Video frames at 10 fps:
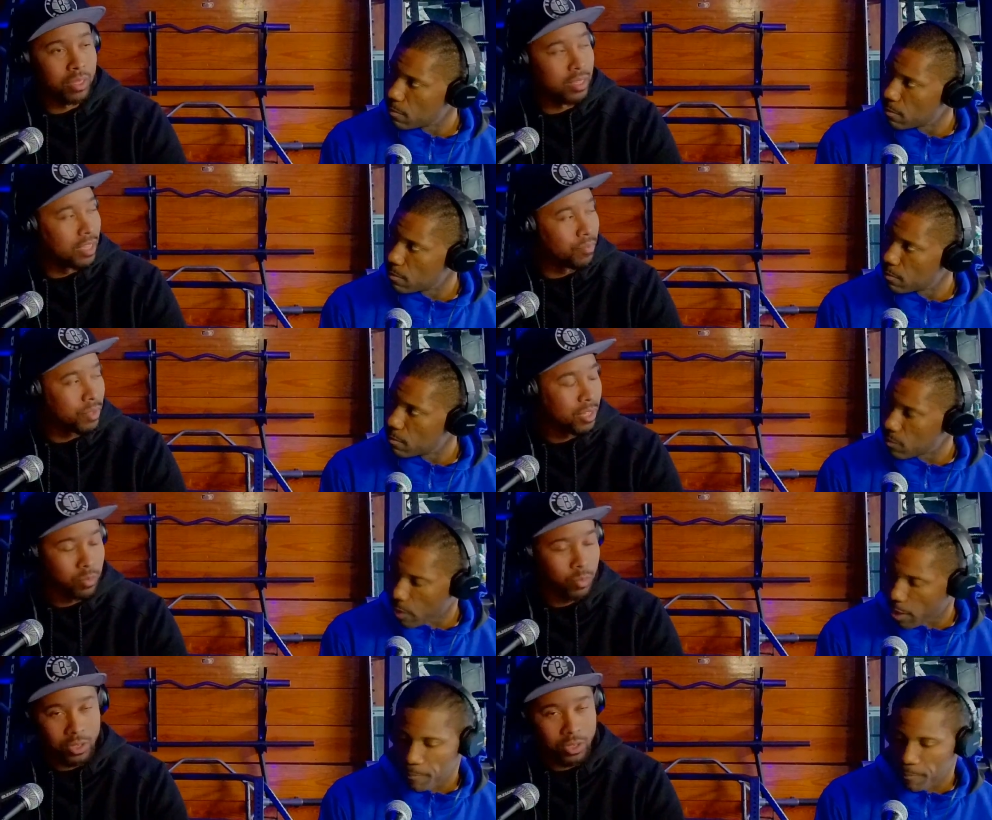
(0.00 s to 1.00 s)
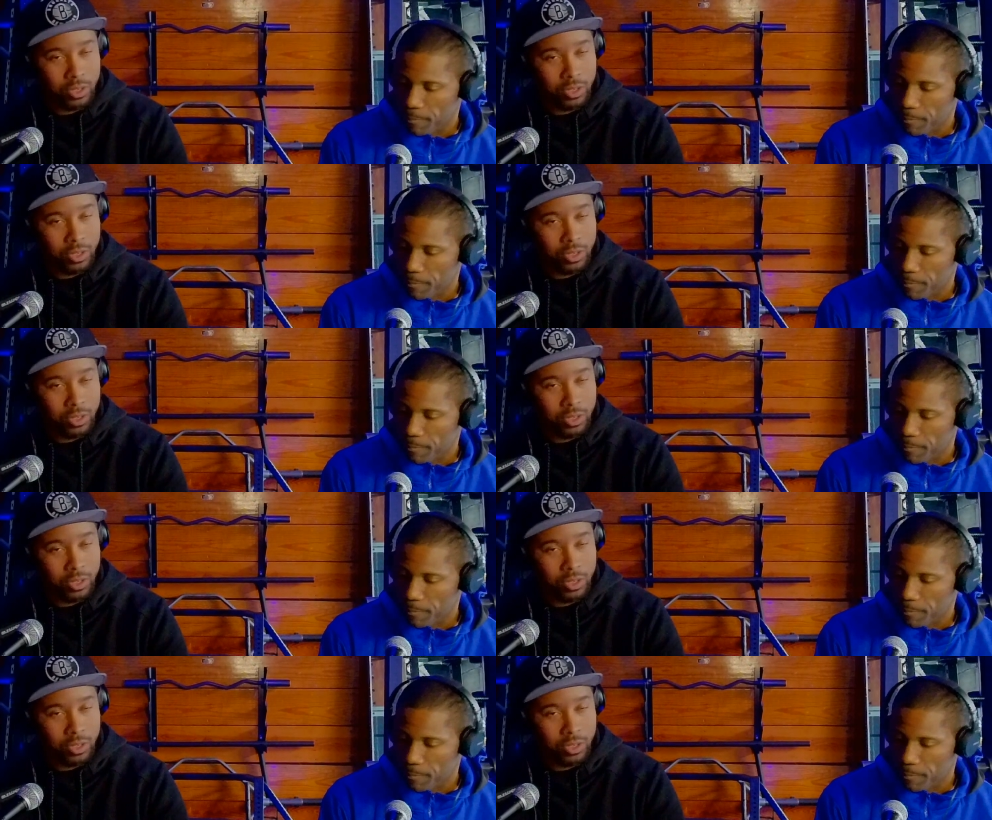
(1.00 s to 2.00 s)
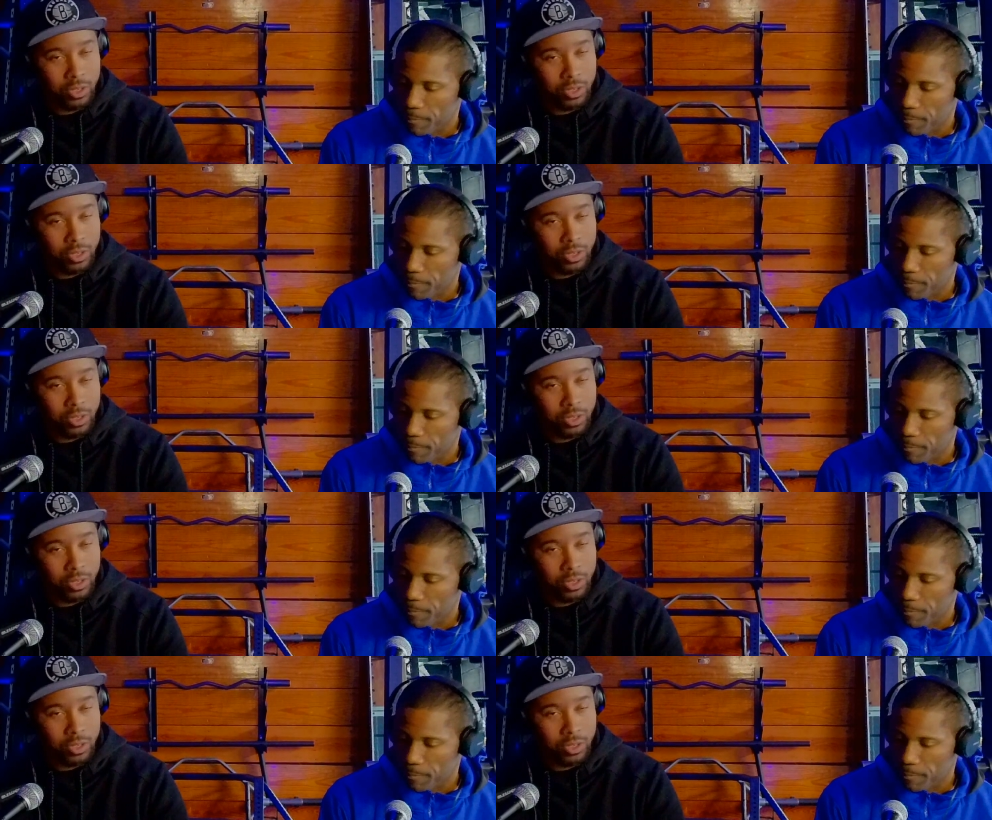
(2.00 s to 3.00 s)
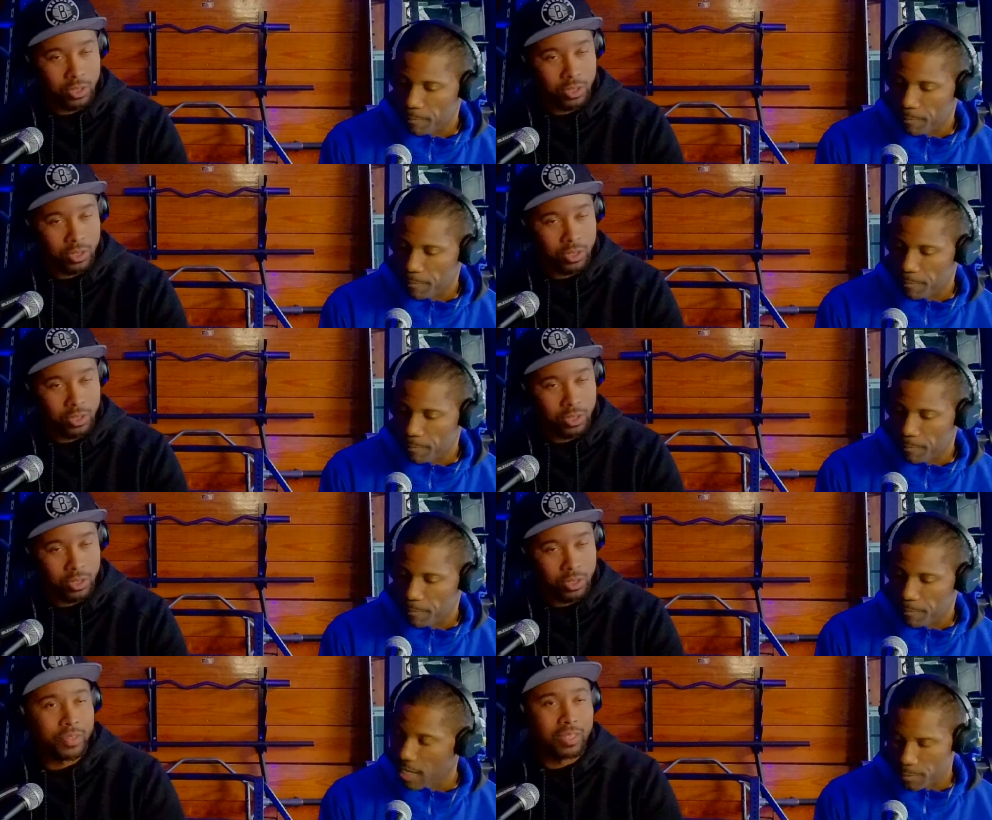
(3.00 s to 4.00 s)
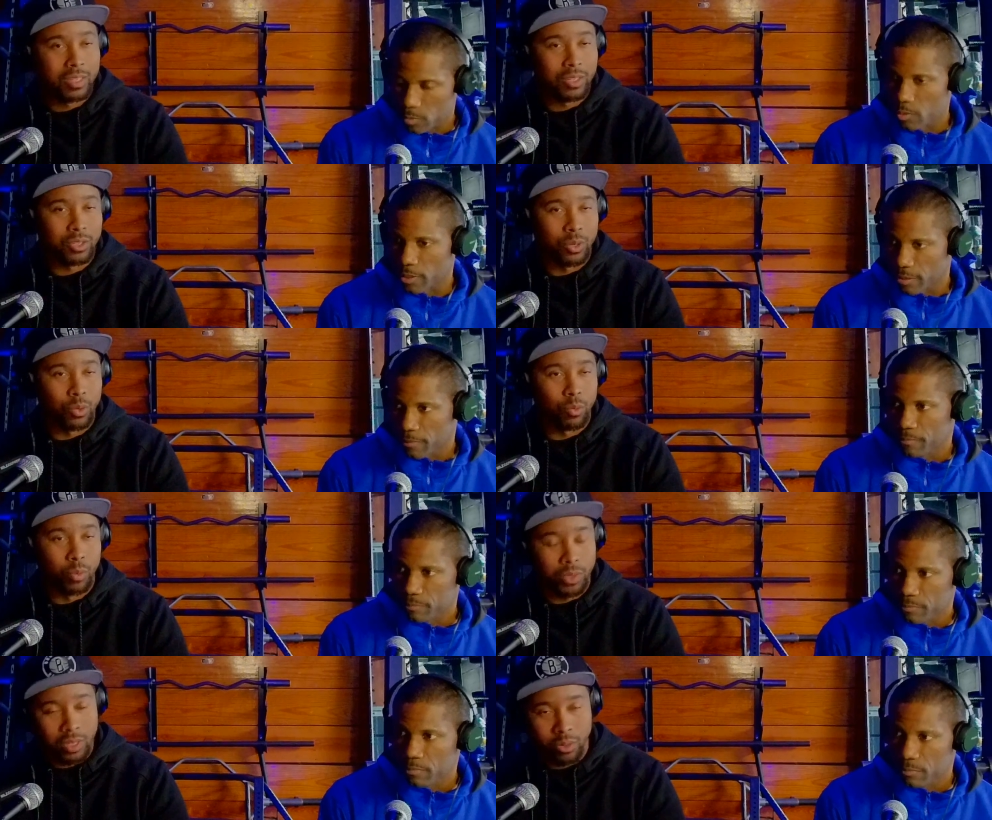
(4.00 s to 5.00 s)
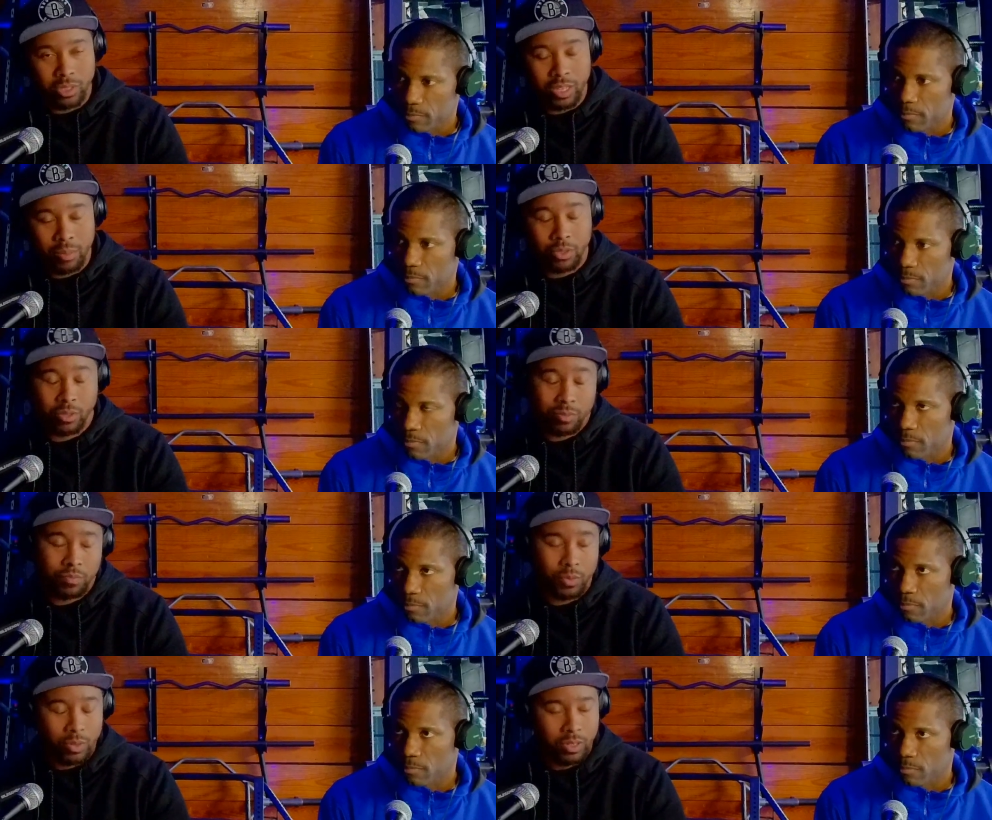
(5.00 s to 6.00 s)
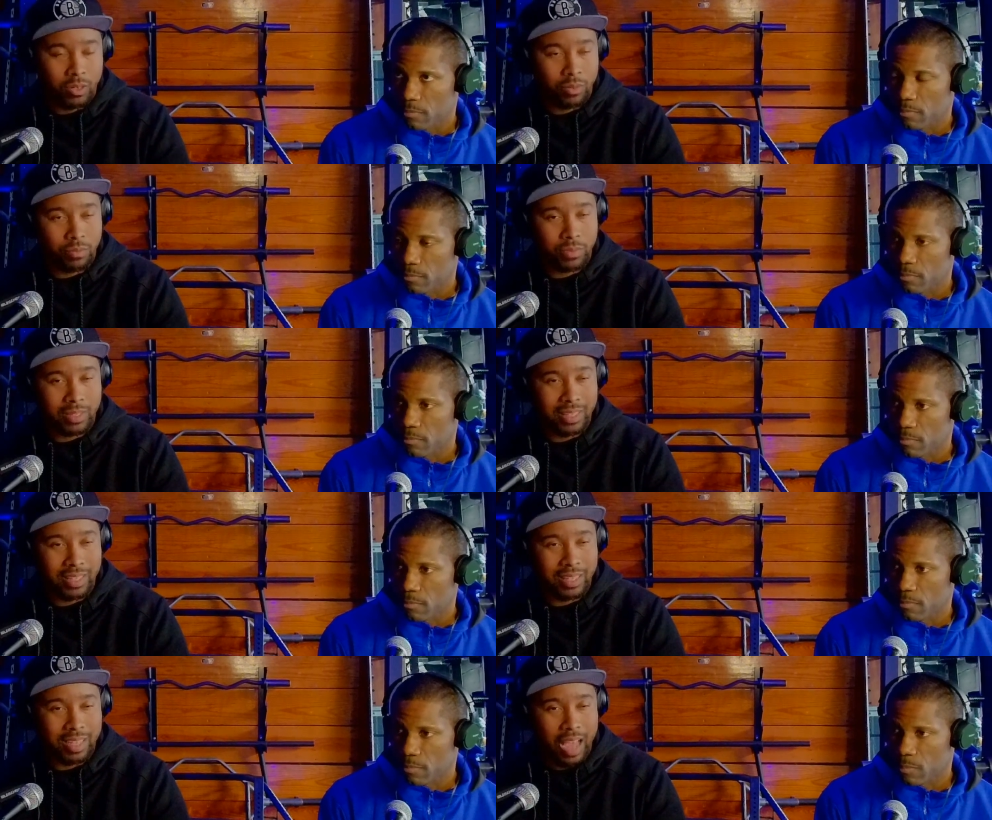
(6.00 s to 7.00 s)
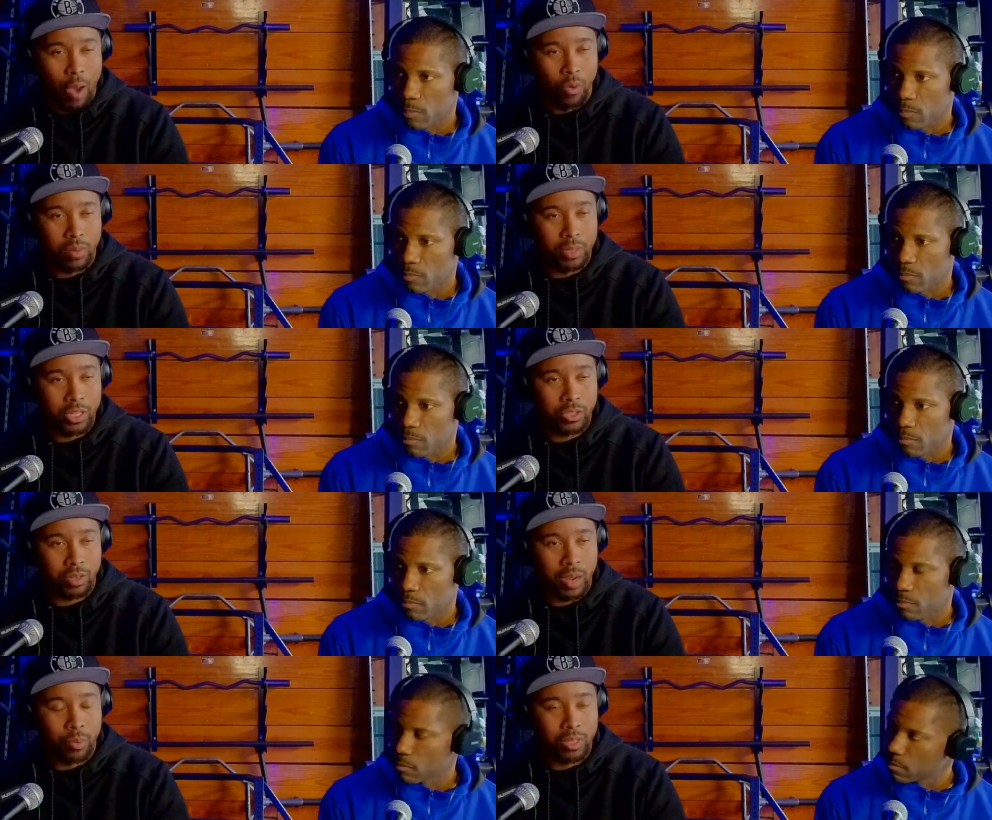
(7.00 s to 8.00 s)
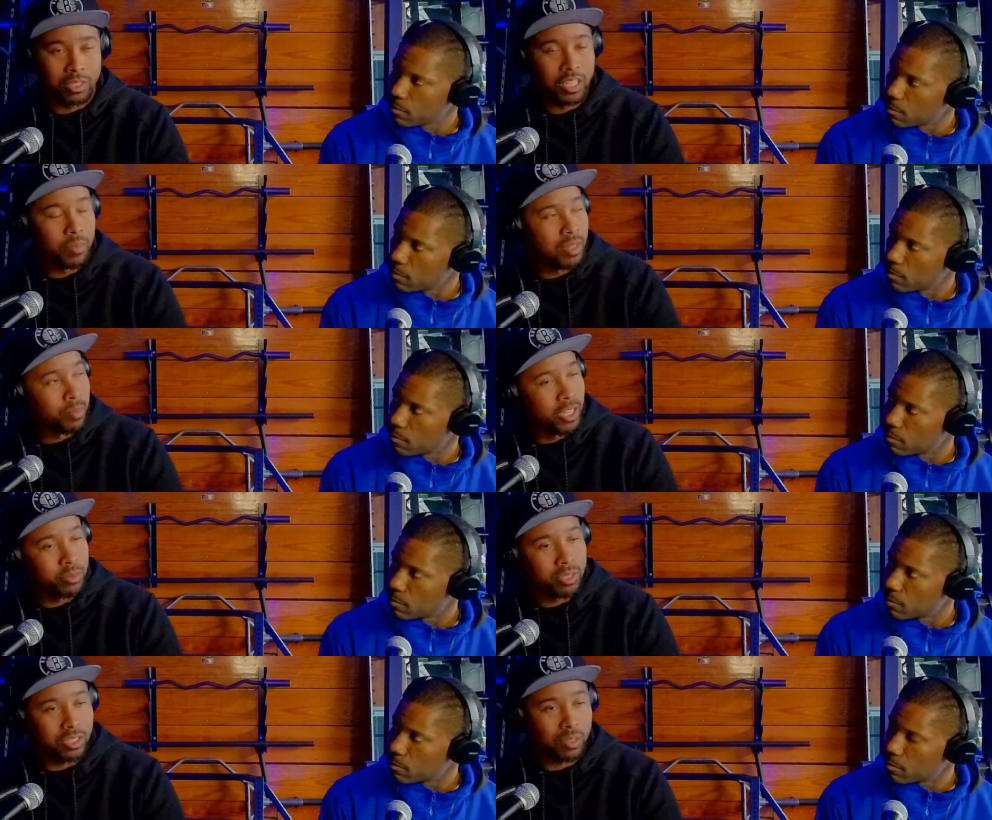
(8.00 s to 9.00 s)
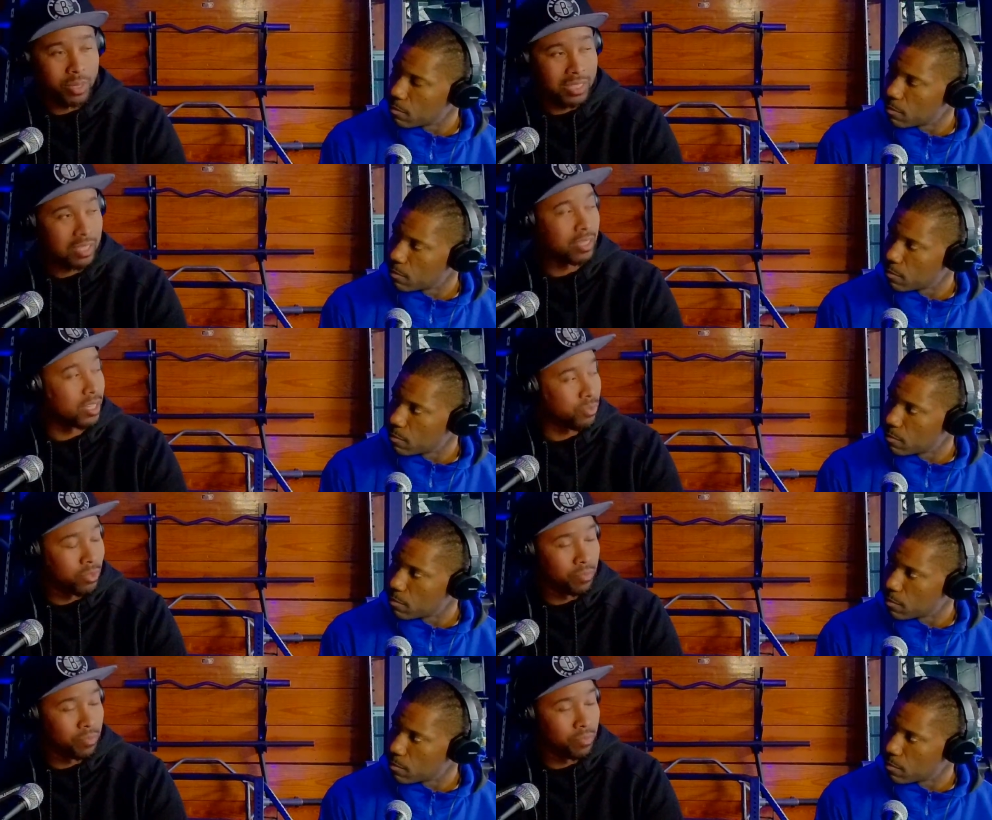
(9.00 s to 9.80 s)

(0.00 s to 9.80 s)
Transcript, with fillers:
Speaker 1: the game, because right. if we don't, no matter what parents say, they're going to be upset. Absolutely. So when we coach games, or, you know, I want to make sure I put the team in the best position to be successful.